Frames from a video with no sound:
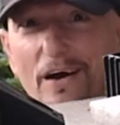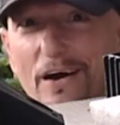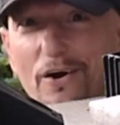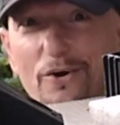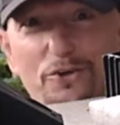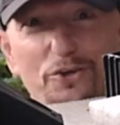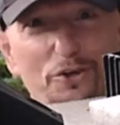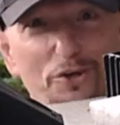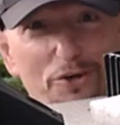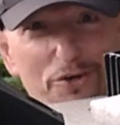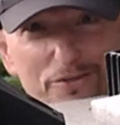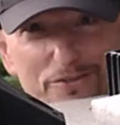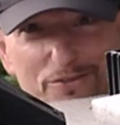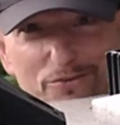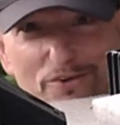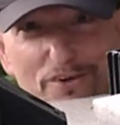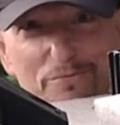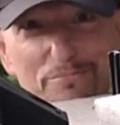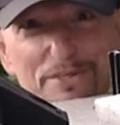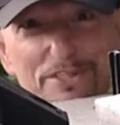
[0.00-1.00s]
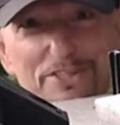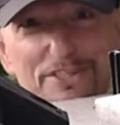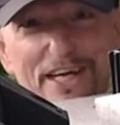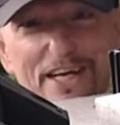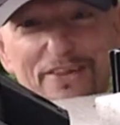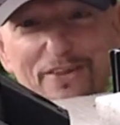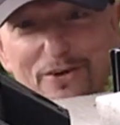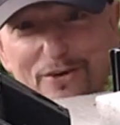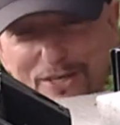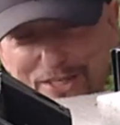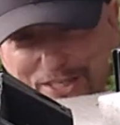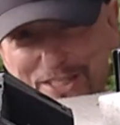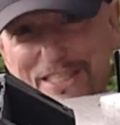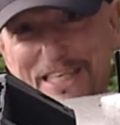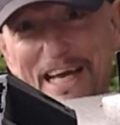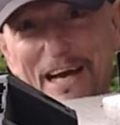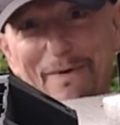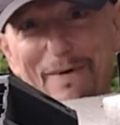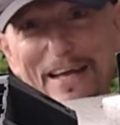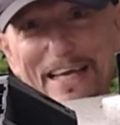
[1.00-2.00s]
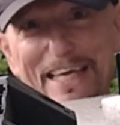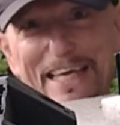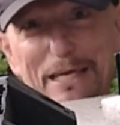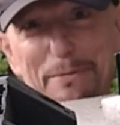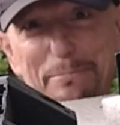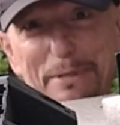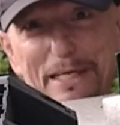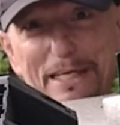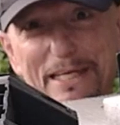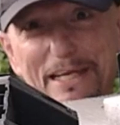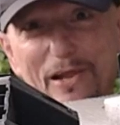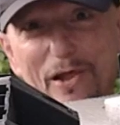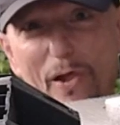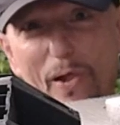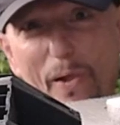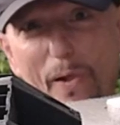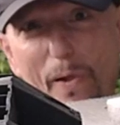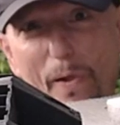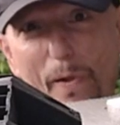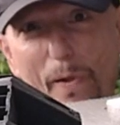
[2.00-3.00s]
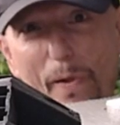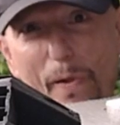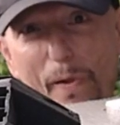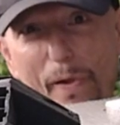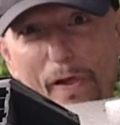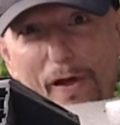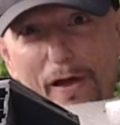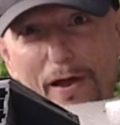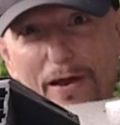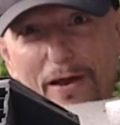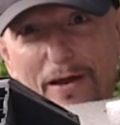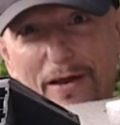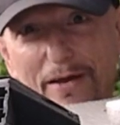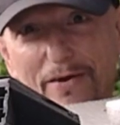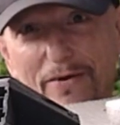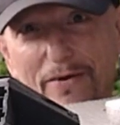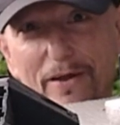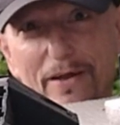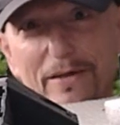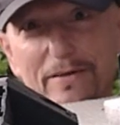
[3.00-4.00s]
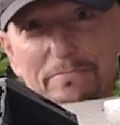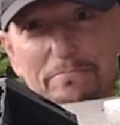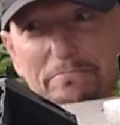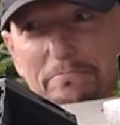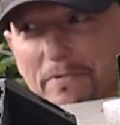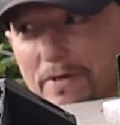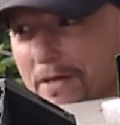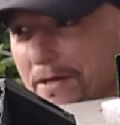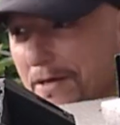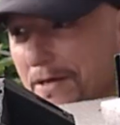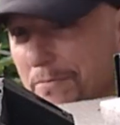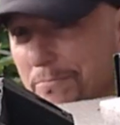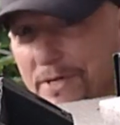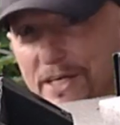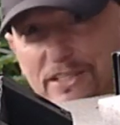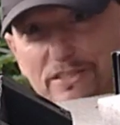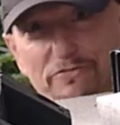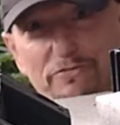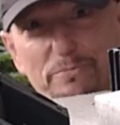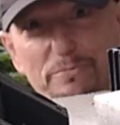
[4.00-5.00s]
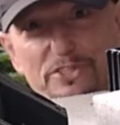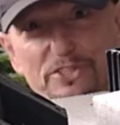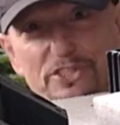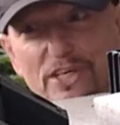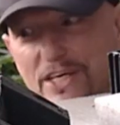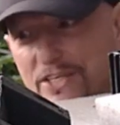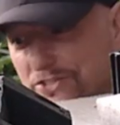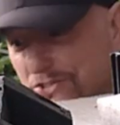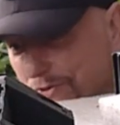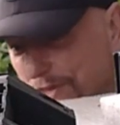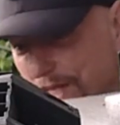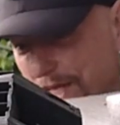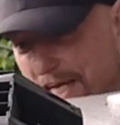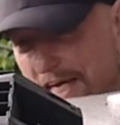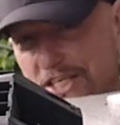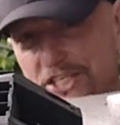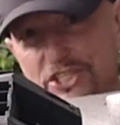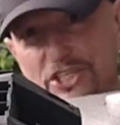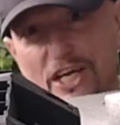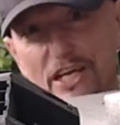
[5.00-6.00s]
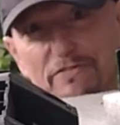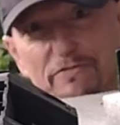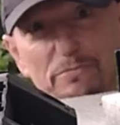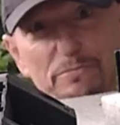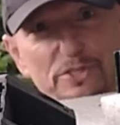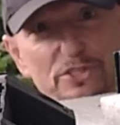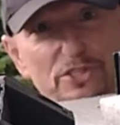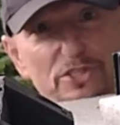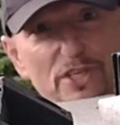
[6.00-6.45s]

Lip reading: all year. 12 months out of the year, this is how I keep it. Right? Protection from the sun, so they got shade from the